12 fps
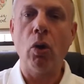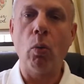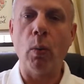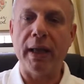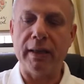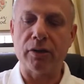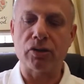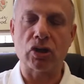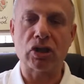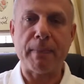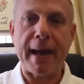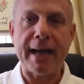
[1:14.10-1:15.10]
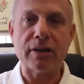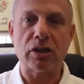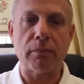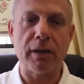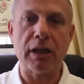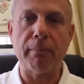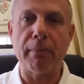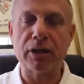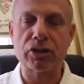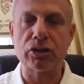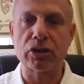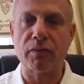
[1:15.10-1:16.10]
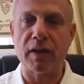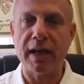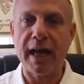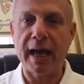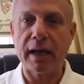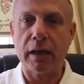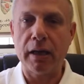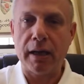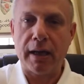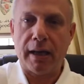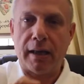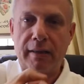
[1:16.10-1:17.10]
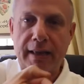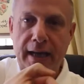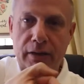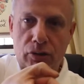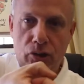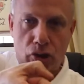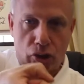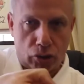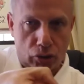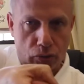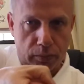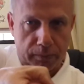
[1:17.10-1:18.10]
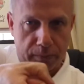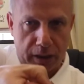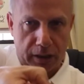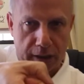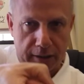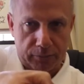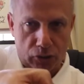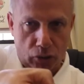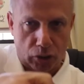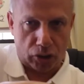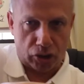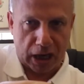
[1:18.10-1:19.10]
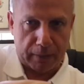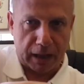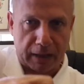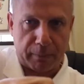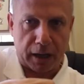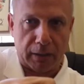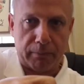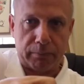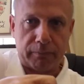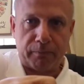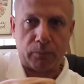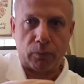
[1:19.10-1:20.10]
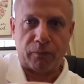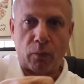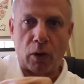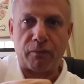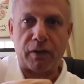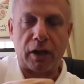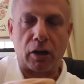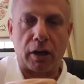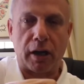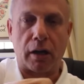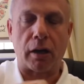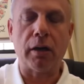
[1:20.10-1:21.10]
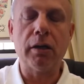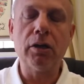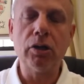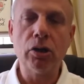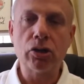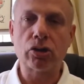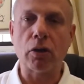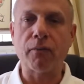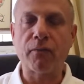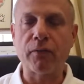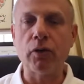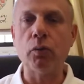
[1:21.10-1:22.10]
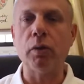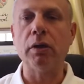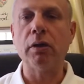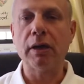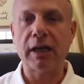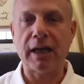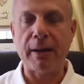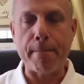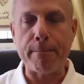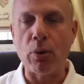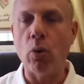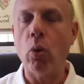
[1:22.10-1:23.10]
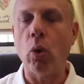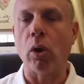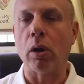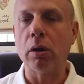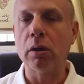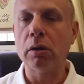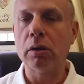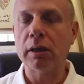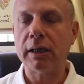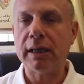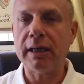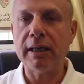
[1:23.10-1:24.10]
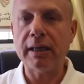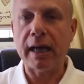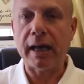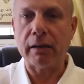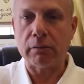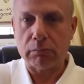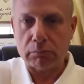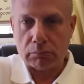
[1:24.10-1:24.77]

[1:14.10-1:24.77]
When there's a spasm in the muscles of the neck, that tube becomes hook shaped, like my forefinger here. So fluid can pool in the